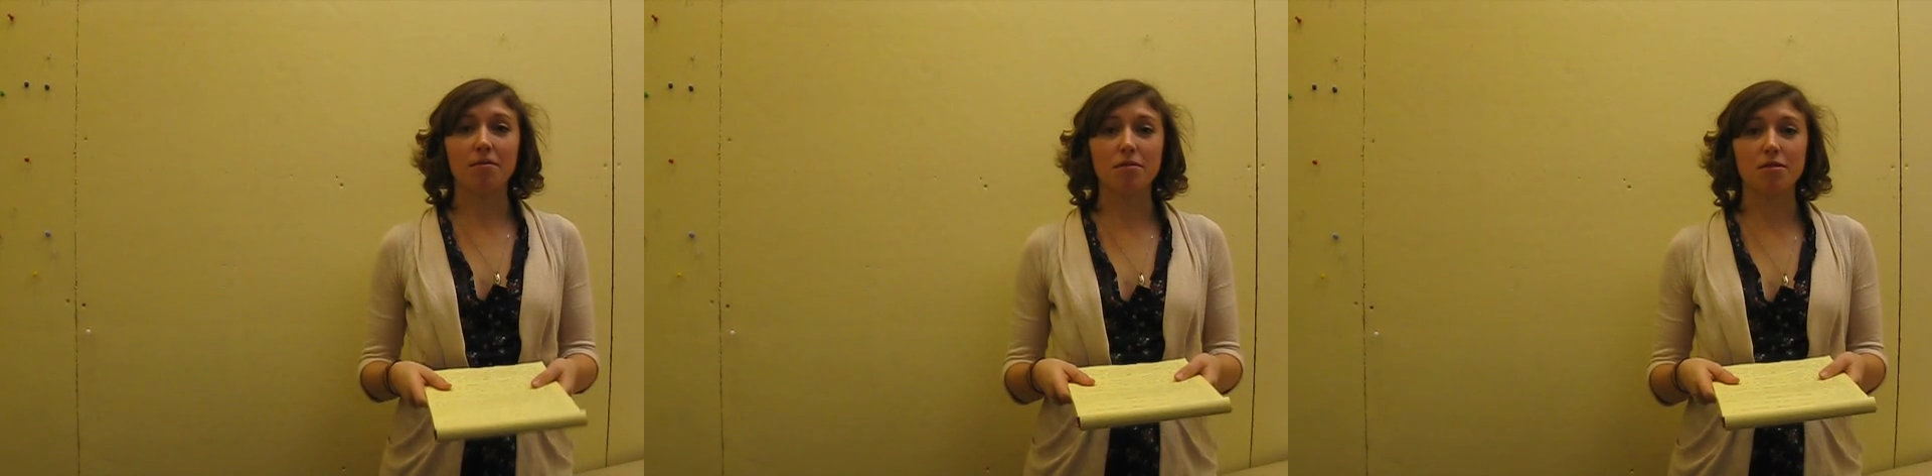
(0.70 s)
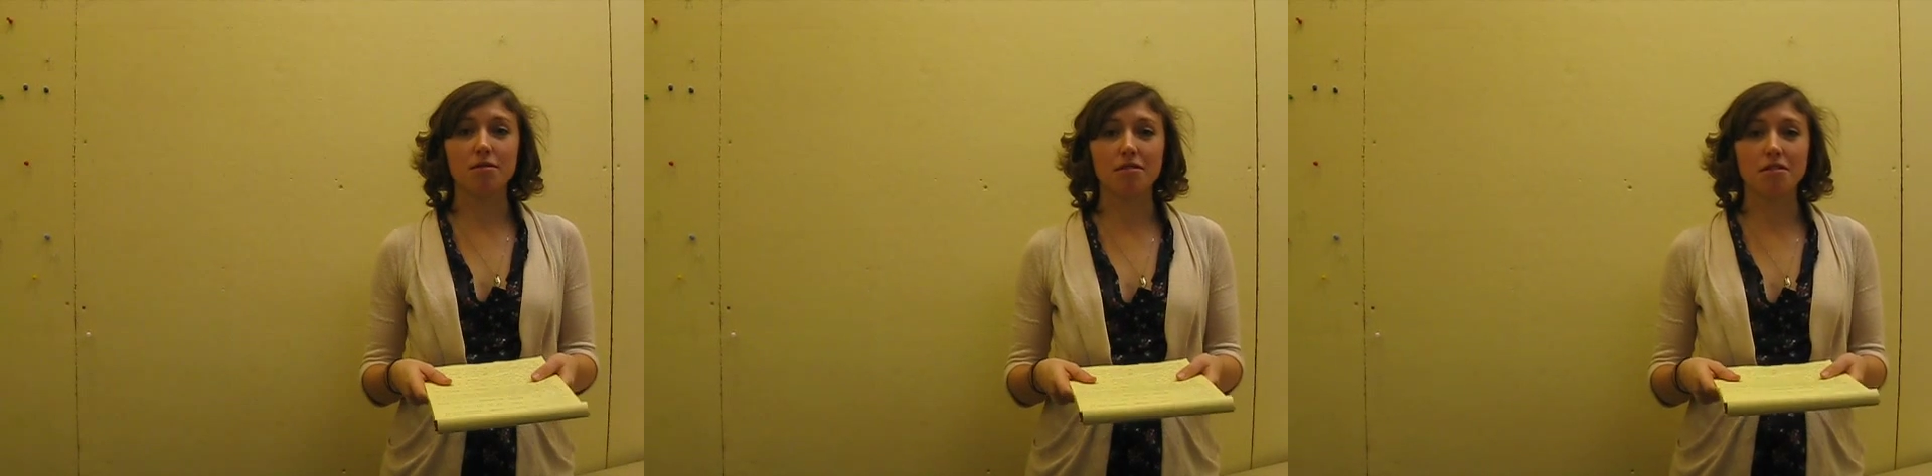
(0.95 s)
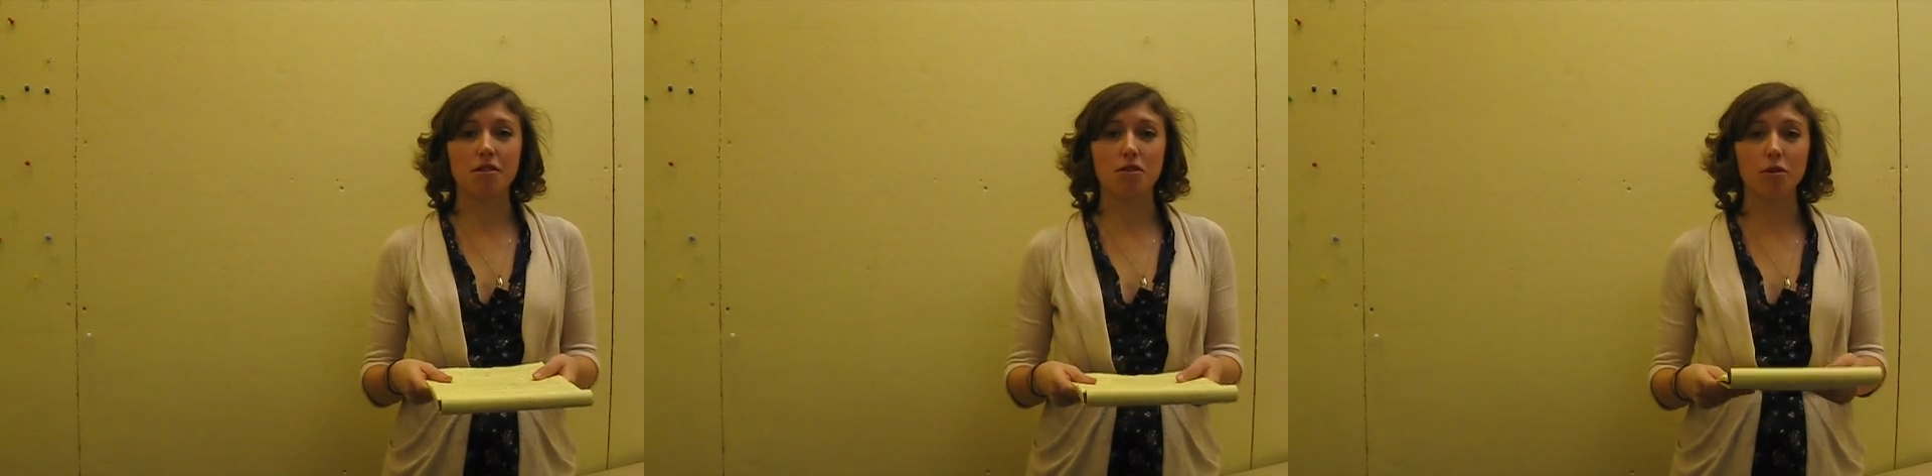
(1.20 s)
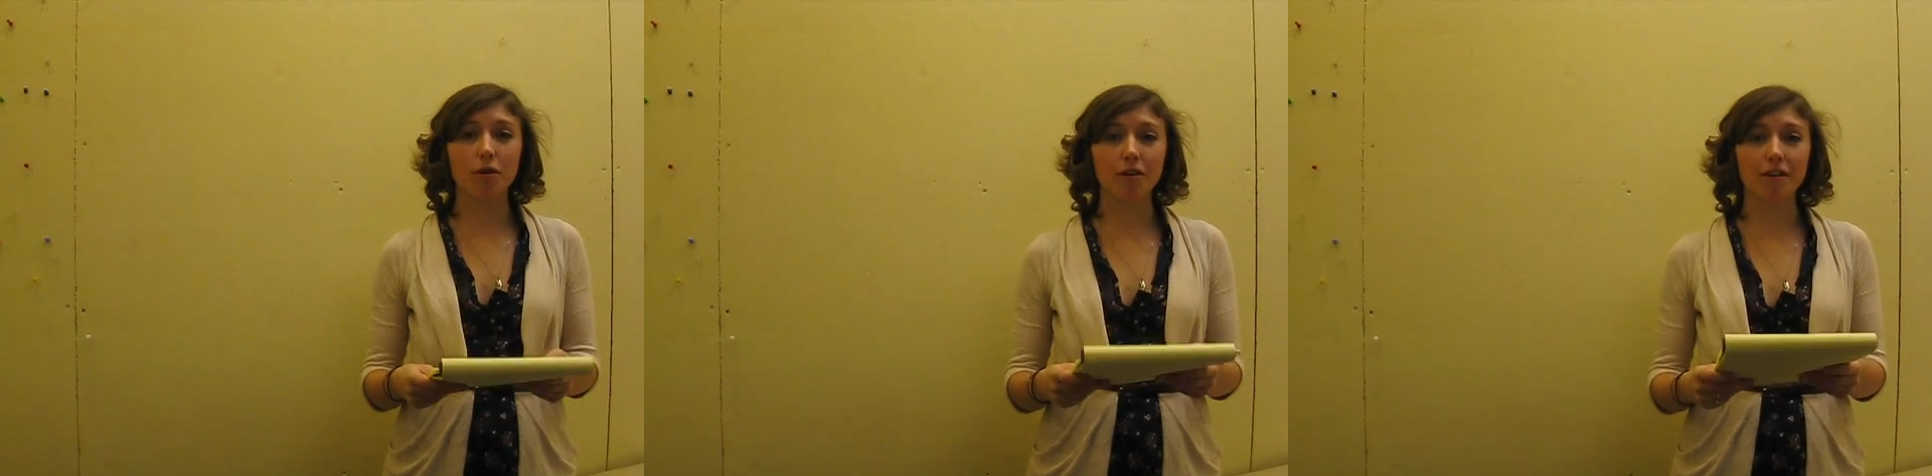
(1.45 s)
to the
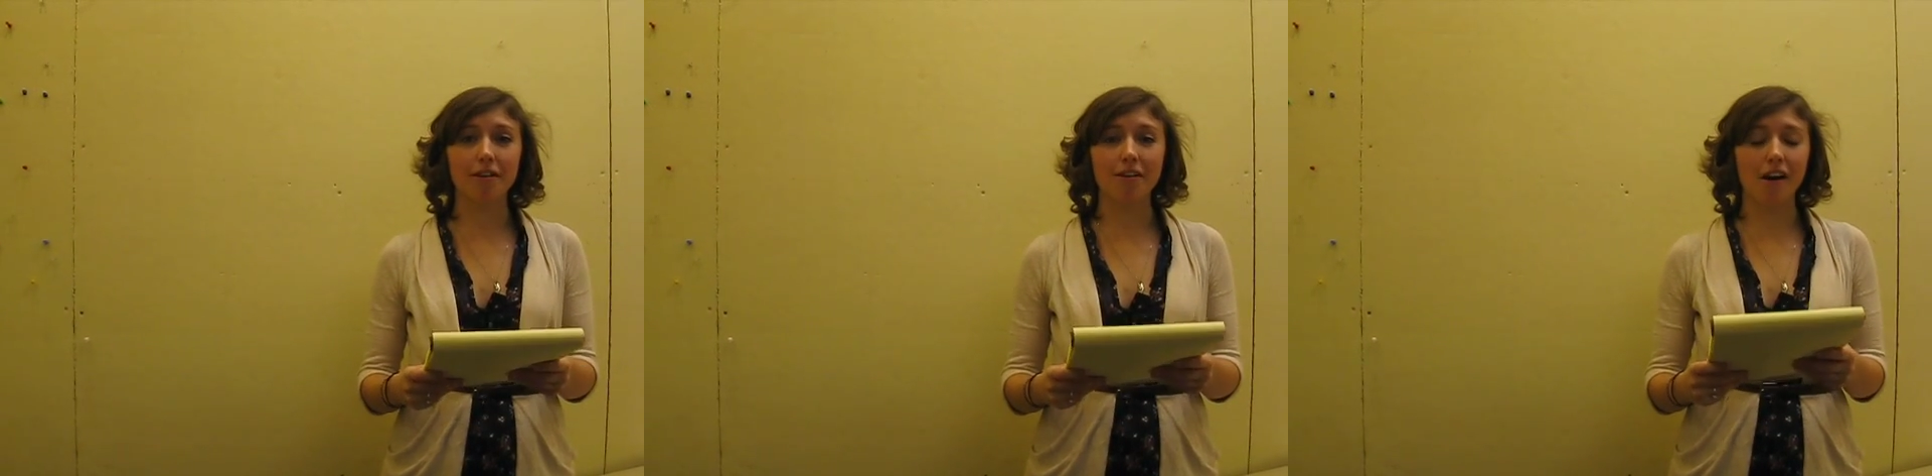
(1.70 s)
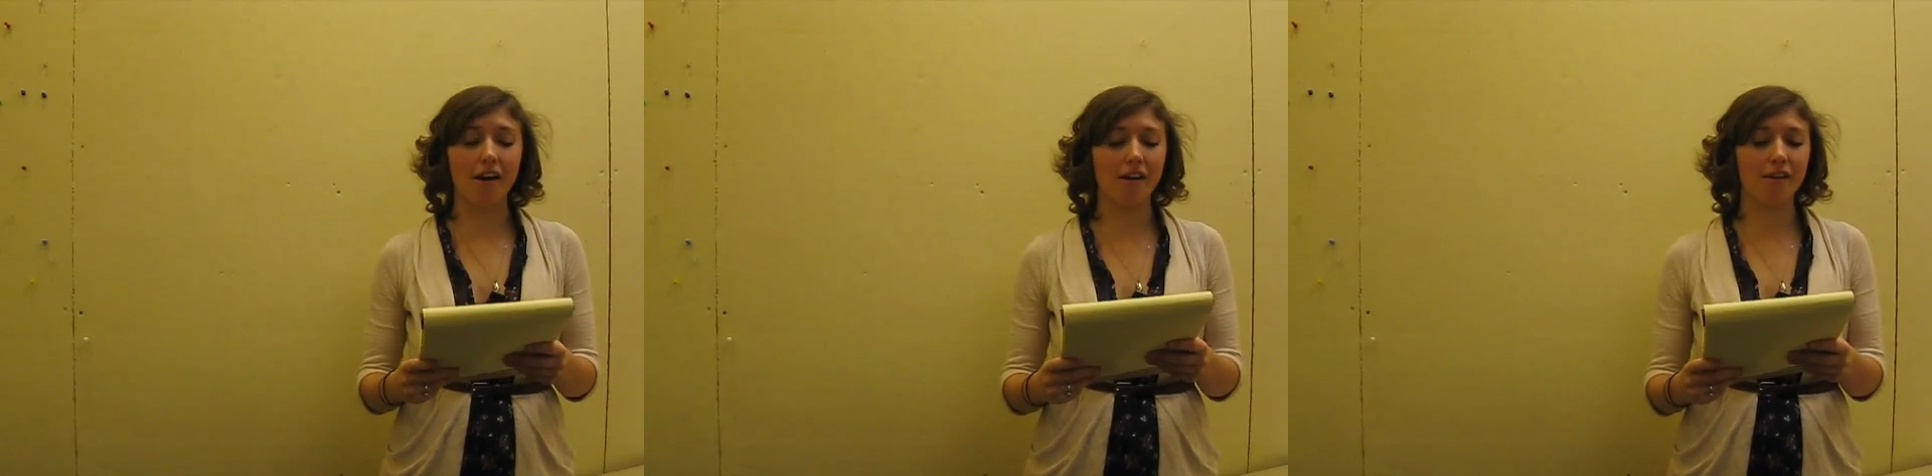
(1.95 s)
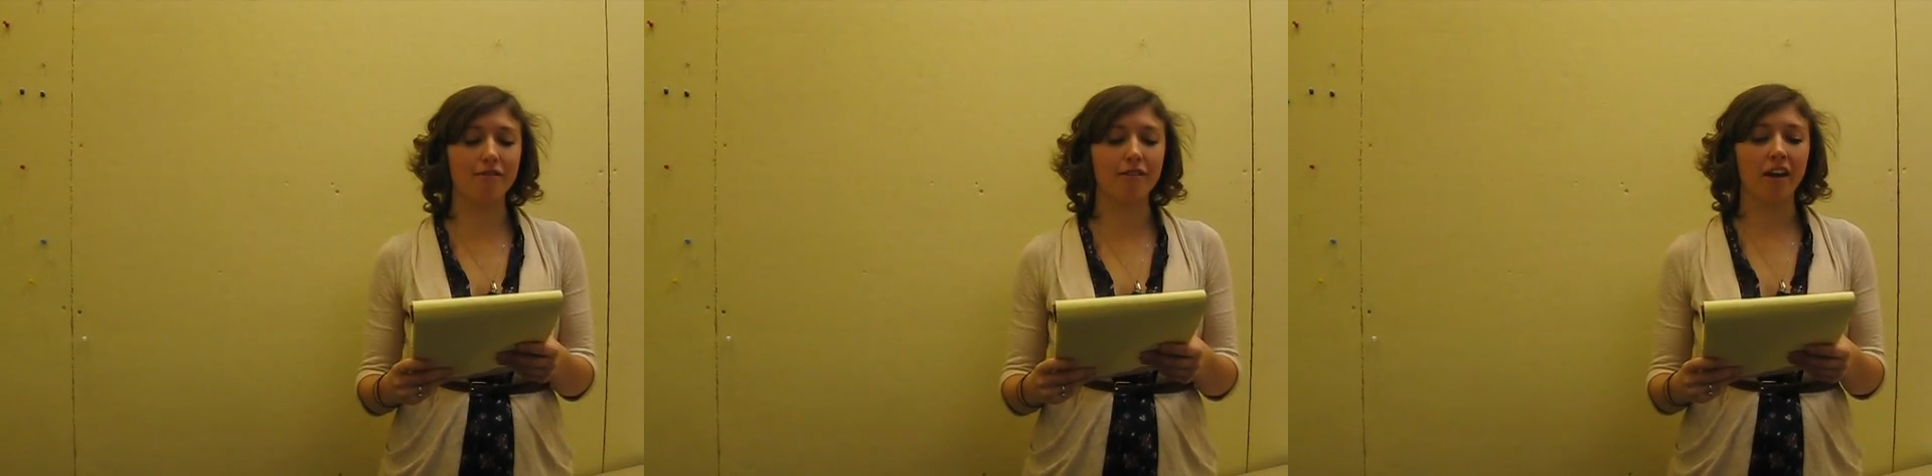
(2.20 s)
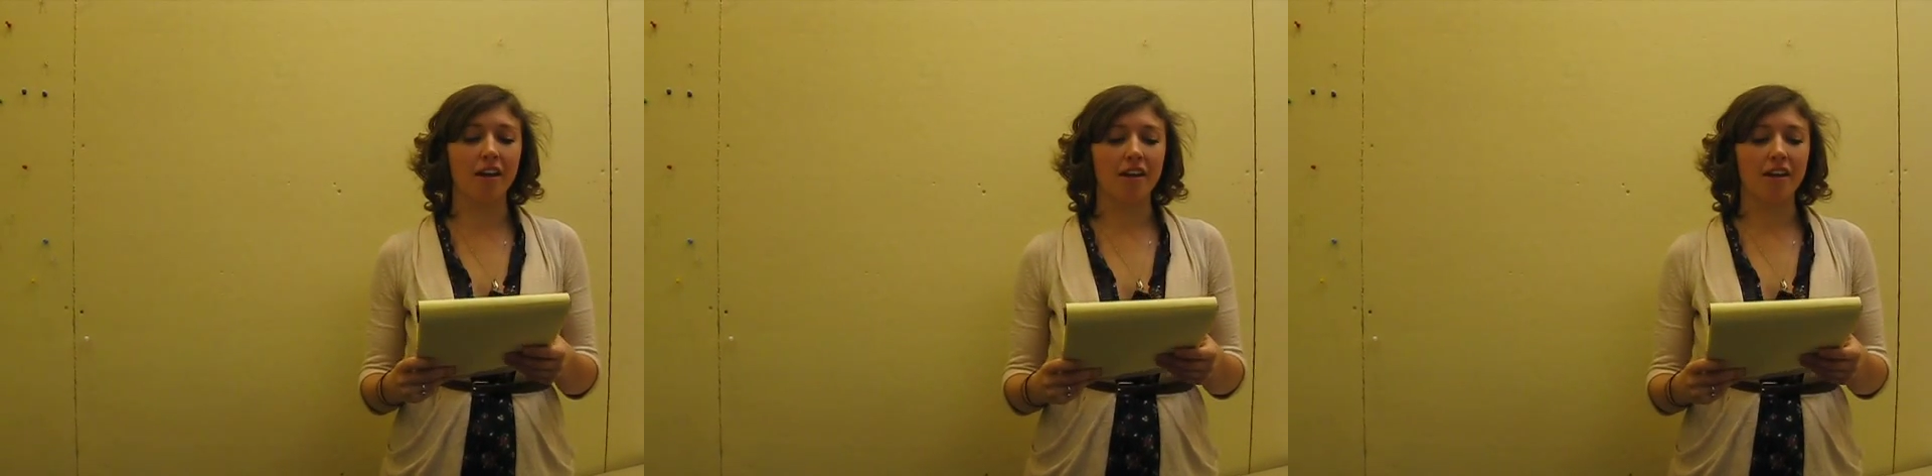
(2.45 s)
tutorial of